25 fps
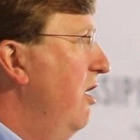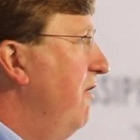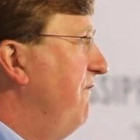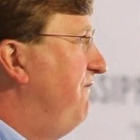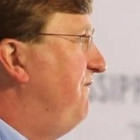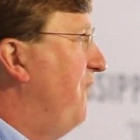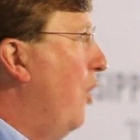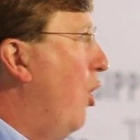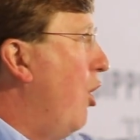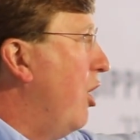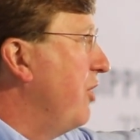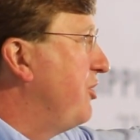
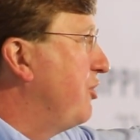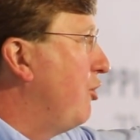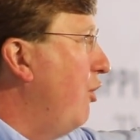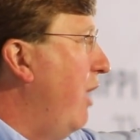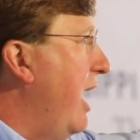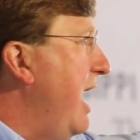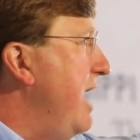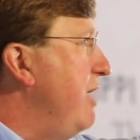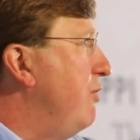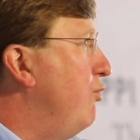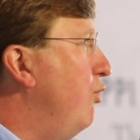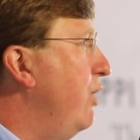4th
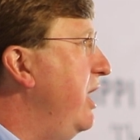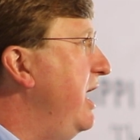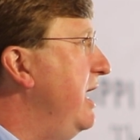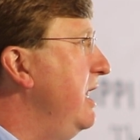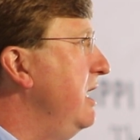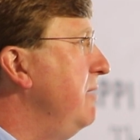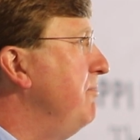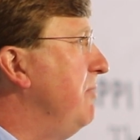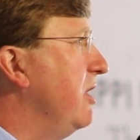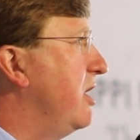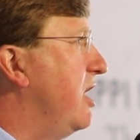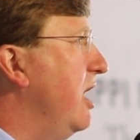grade
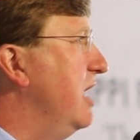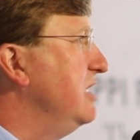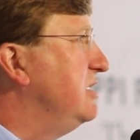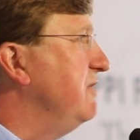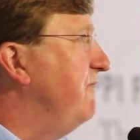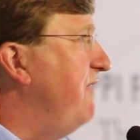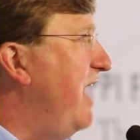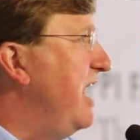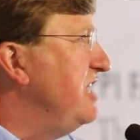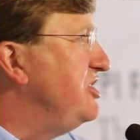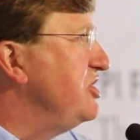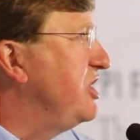reading, because
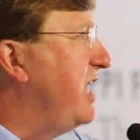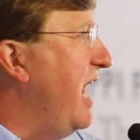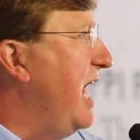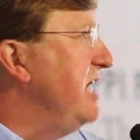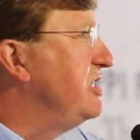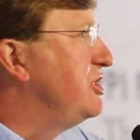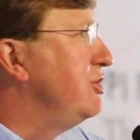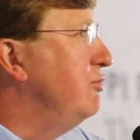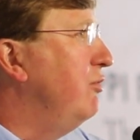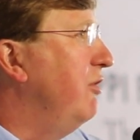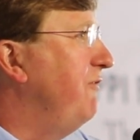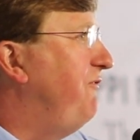of
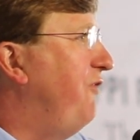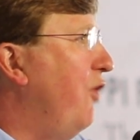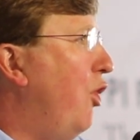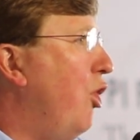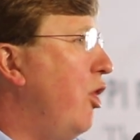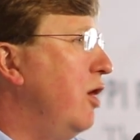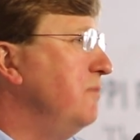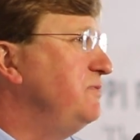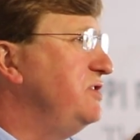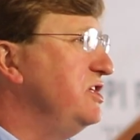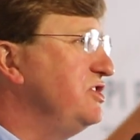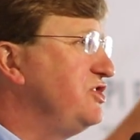education
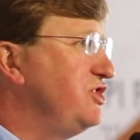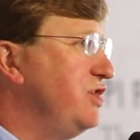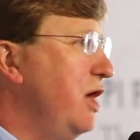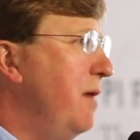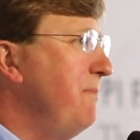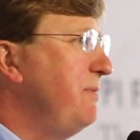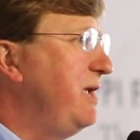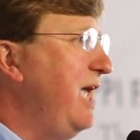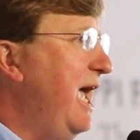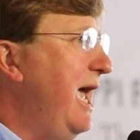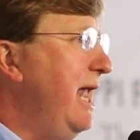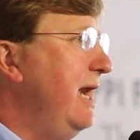reforms that
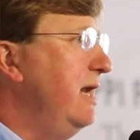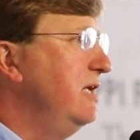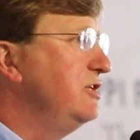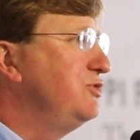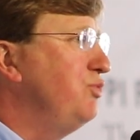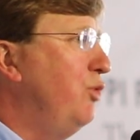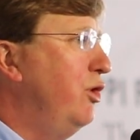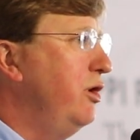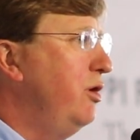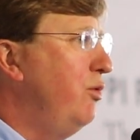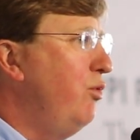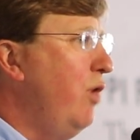some candidates
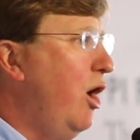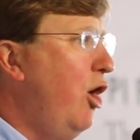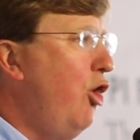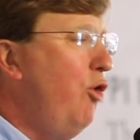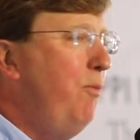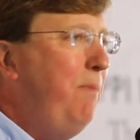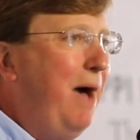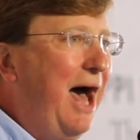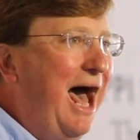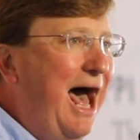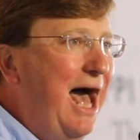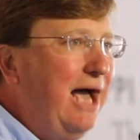want to roll
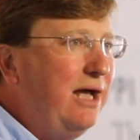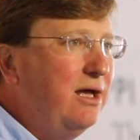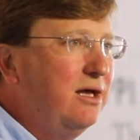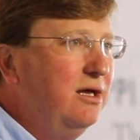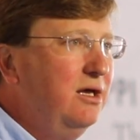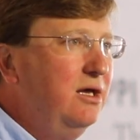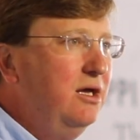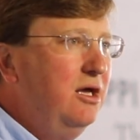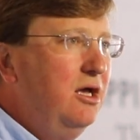back.